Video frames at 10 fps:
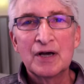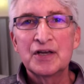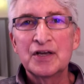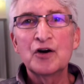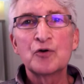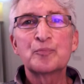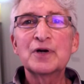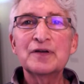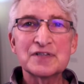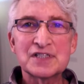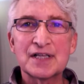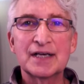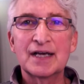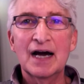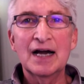You know,
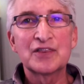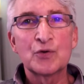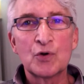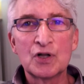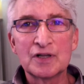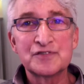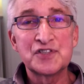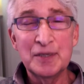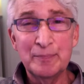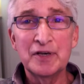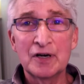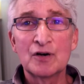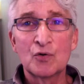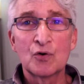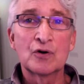previously I had the role of
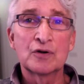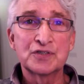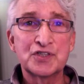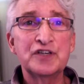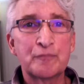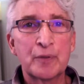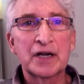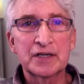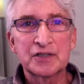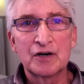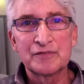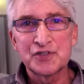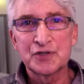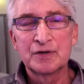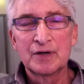CPO, or Chief Product
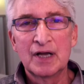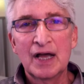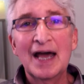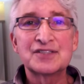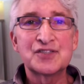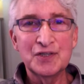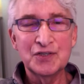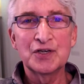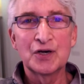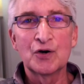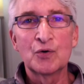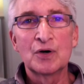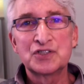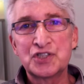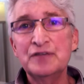Officer, and CTO,
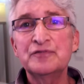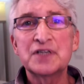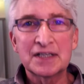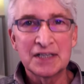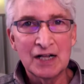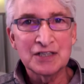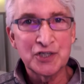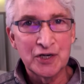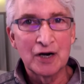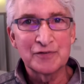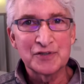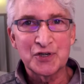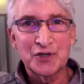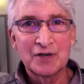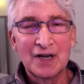Chief Technology
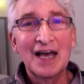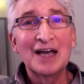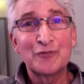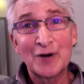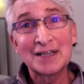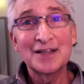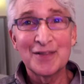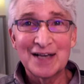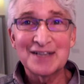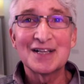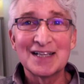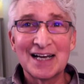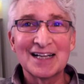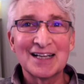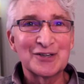Officer, and frankly, that's a
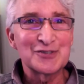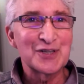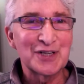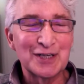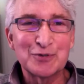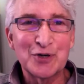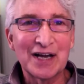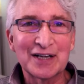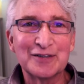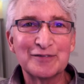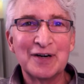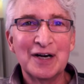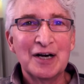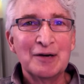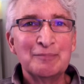lot of letters to keep track of.
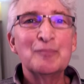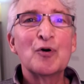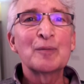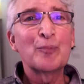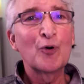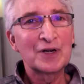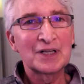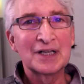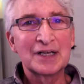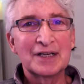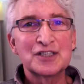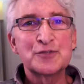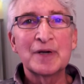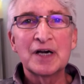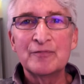But more importantly, it's
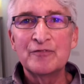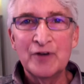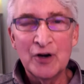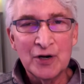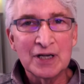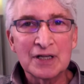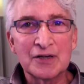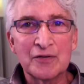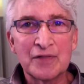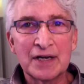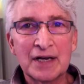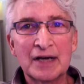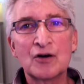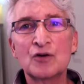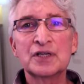become very clear that
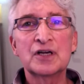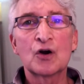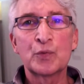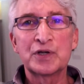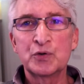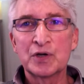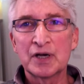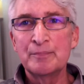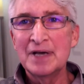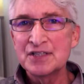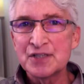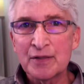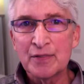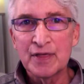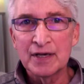not only are we doing
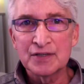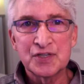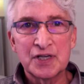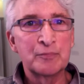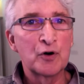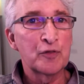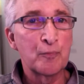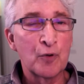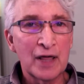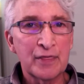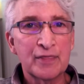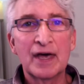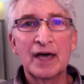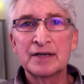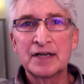amazing things in both breadth
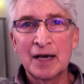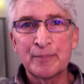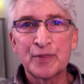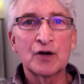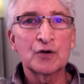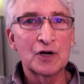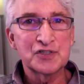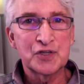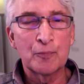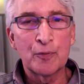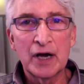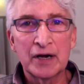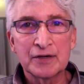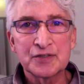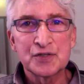and depth across our
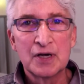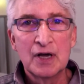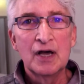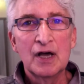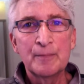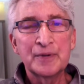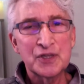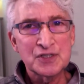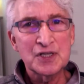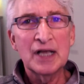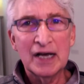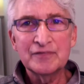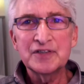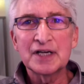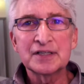products, but there's a lot
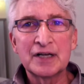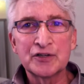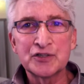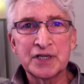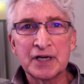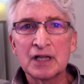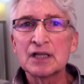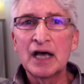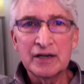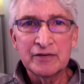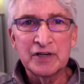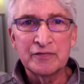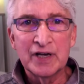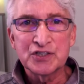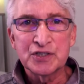of technology and a lot of
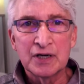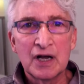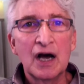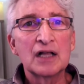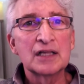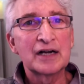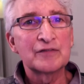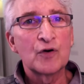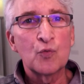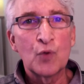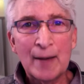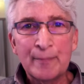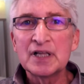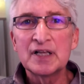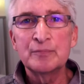innovation, a lot of
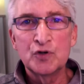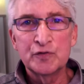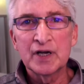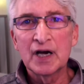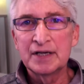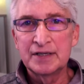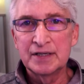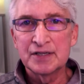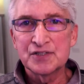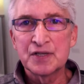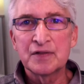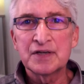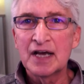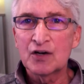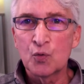rapidly moving ideas in the
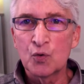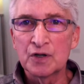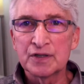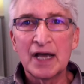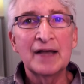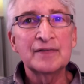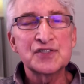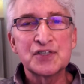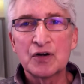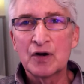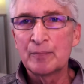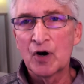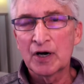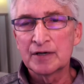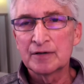tech world and the CRM
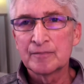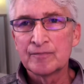market.